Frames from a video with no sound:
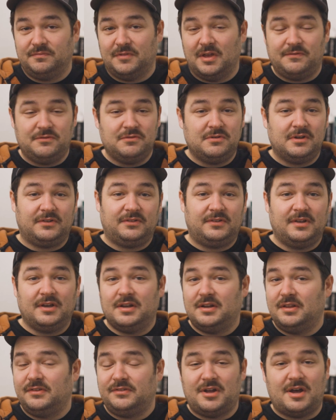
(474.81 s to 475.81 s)
If you get
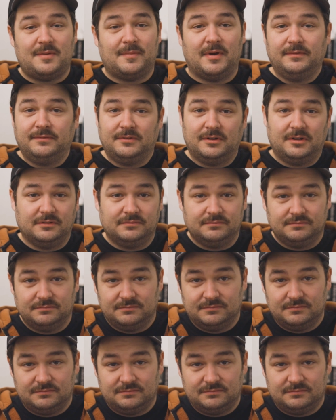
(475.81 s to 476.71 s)
sick, it is not my fault.